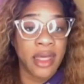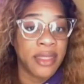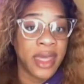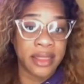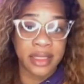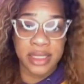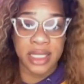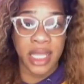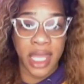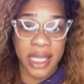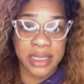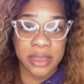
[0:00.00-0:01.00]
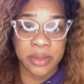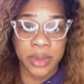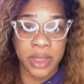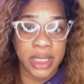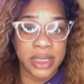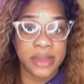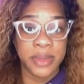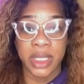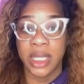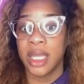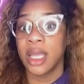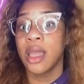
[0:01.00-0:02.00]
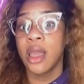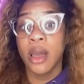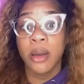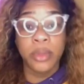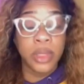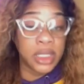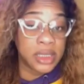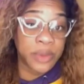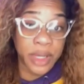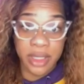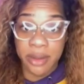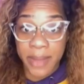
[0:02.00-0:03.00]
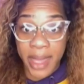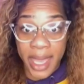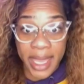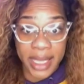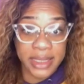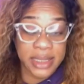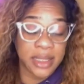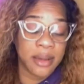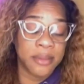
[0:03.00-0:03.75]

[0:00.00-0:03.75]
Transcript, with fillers: that the city has in place, meaning please wear your mask,